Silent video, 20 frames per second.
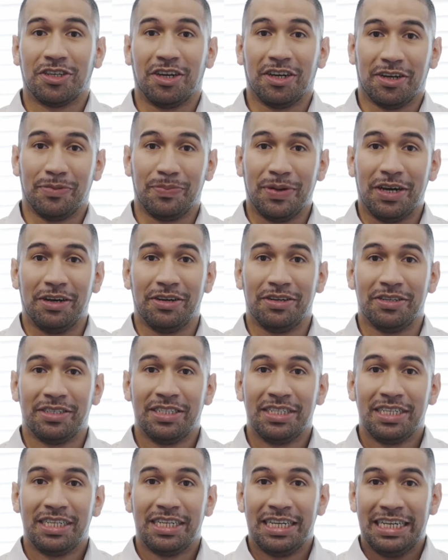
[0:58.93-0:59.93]
talk about
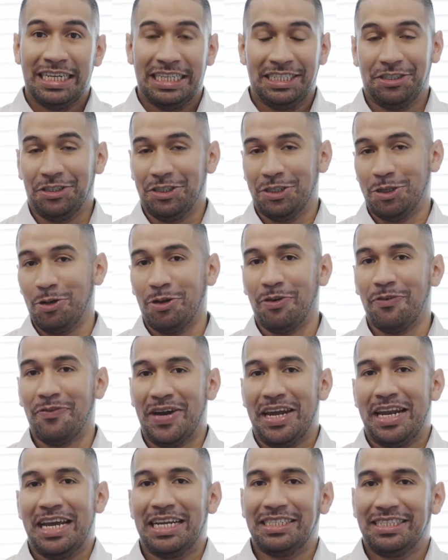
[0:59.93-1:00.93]
is your total
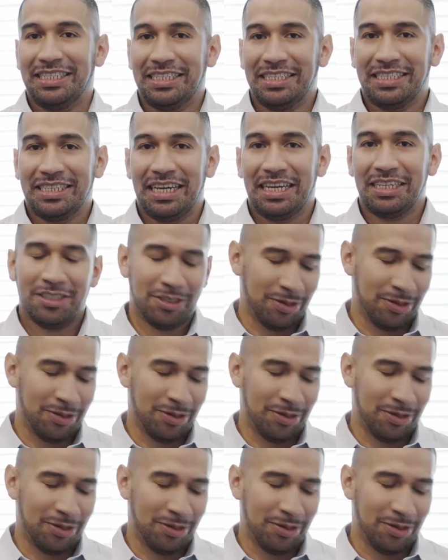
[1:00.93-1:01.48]
financing size.